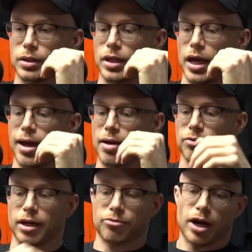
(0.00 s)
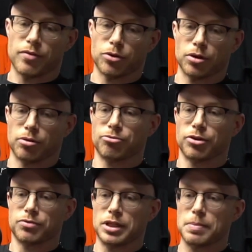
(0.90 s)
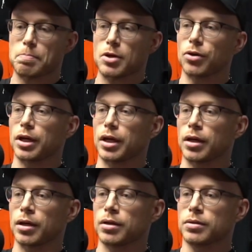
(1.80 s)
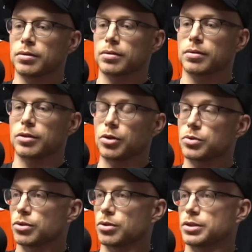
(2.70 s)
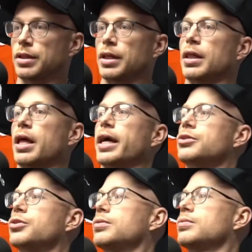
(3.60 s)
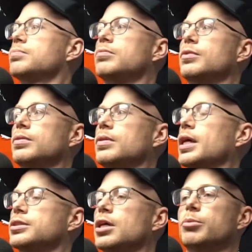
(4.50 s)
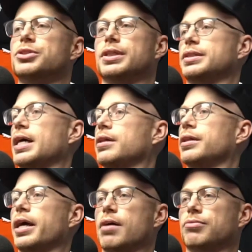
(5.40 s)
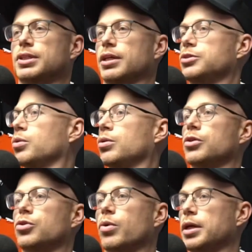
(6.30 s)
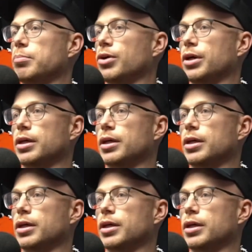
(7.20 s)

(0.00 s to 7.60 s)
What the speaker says: they have like 550 million users, and then like It's almost exactly half. It's like 220 million